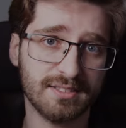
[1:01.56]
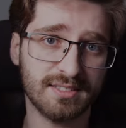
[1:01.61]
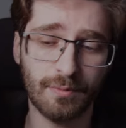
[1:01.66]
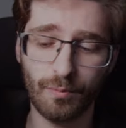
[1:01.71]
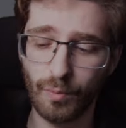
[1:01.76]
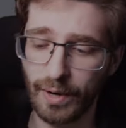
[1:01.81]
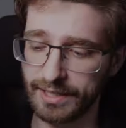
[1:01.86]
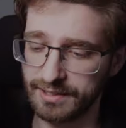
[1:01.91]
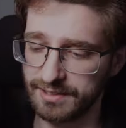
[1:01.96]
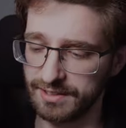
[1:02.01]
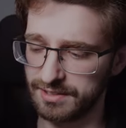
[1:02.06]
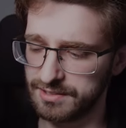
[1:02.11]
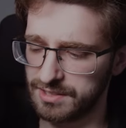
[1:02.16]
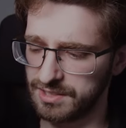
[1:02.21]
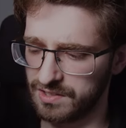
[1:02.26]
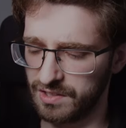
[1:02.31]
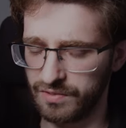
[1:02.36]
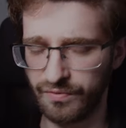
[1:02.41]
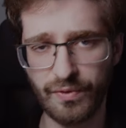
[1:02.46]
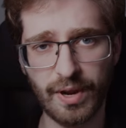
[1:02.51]
some weight.
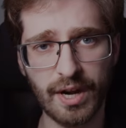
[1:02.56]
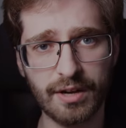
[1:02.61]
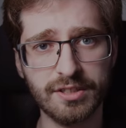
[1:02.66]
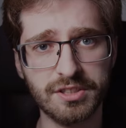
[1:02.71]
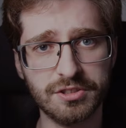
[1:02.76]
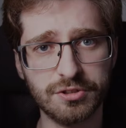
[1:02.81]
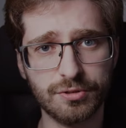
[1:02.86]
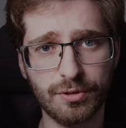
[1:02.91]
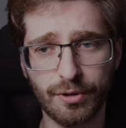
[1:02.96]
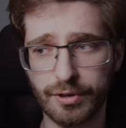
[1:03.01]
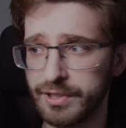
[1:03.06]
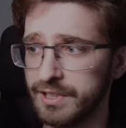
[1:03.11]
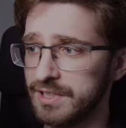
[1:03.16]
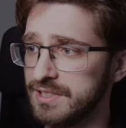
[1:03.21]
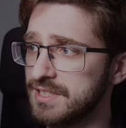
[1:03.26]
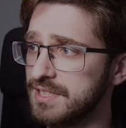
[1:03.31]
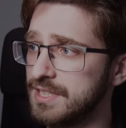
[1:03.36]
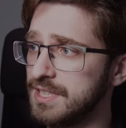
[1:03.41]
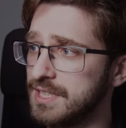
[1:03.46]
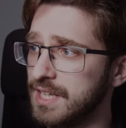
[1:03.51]
It's very sturdy
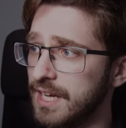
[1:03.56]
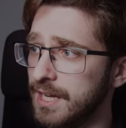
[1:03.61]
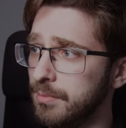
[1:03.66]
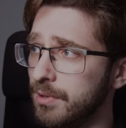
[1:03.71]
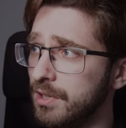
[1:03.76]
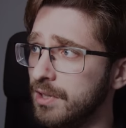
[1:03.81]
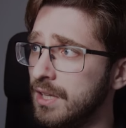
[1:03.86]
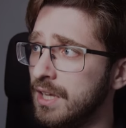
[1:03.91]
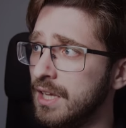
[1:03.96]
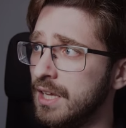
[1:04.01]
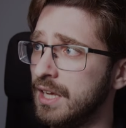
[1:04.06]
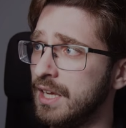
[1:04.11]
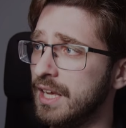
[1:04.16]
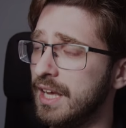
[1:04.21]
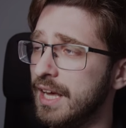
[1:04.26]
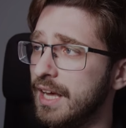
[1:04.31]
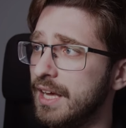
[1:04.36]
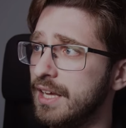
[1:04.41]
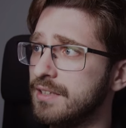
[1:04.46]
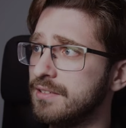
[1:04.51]
and stable,
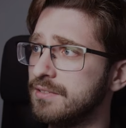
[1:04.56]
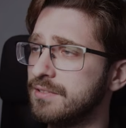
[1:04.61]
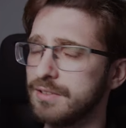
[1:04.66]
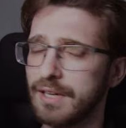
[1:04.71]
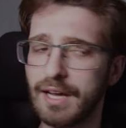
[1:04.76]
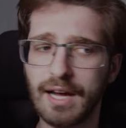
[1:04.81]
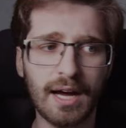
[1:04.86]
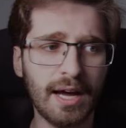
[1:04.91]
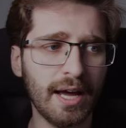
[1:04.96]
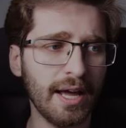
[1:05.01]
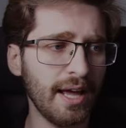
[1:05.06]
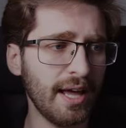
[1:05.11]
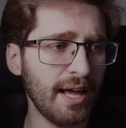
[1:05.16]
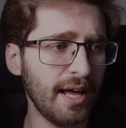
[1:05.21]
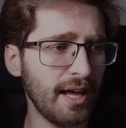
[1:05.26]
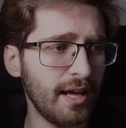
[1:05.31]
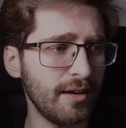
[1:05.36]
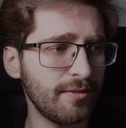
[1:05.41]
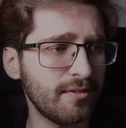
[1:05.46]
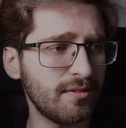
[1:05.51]
and I
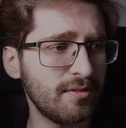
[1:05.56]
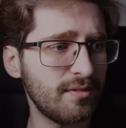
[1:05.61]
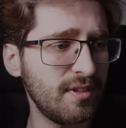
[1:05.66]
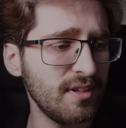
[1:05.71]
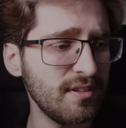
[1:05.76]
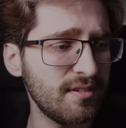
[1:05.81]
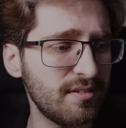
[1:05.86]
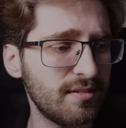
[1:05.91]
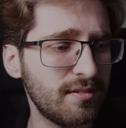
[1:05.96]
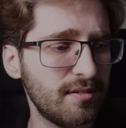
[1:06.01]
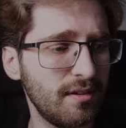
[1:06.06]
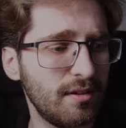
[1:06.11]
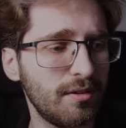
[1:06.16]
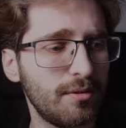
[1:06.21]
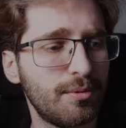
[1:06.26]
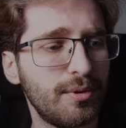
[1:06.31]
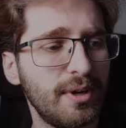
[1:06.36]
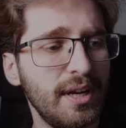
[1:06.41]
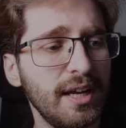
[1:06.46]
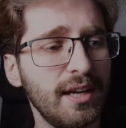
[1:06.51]
have this
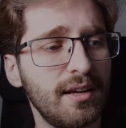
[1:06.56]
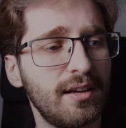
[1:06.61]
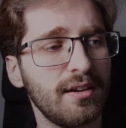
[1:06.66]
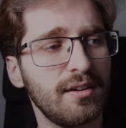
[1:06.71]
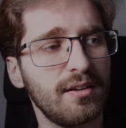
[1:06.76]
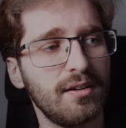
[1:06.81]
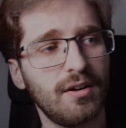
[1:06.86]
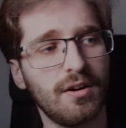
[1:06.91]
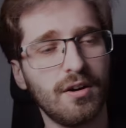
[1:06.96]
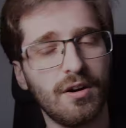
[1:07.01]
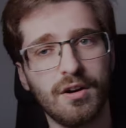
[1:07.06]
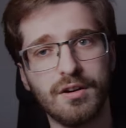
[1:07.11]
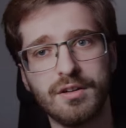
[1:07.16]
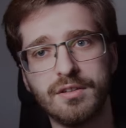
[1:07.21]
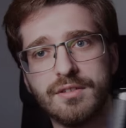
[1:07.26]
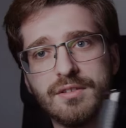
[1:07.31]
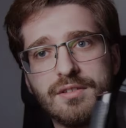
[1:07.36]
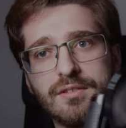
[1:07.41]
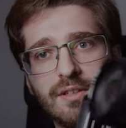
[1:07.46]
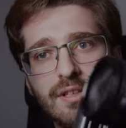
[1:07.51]
rig
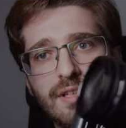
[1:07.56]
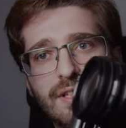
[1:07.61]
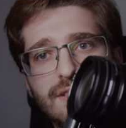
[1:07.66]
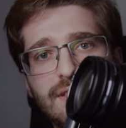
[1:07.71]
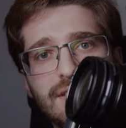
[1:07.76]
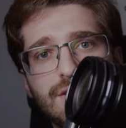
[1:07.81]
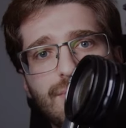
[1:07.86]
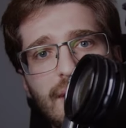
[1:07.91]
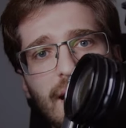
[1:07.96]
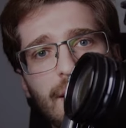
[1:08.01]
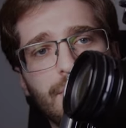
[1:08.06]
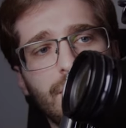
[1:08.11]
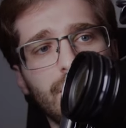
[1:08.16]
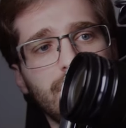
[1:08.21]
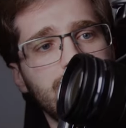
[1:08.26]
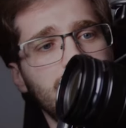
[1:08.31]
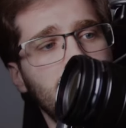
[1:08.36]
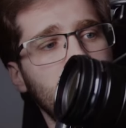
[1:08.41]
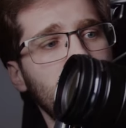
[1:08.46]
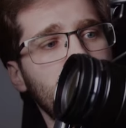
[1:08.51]
on the
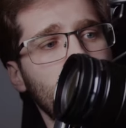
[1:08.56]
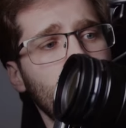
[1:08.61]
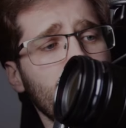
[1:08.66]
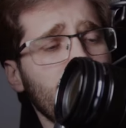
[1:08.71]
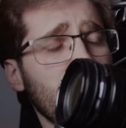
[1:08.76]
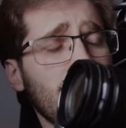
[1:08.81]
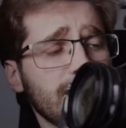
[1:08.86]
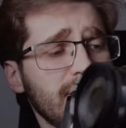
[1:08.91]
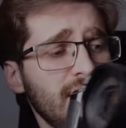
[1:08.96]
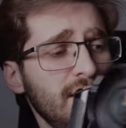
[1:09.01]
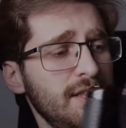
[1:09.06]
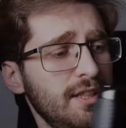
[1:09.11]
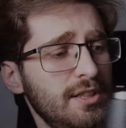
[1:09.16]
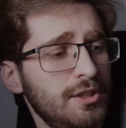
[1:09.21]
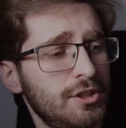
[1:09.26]
tripod without any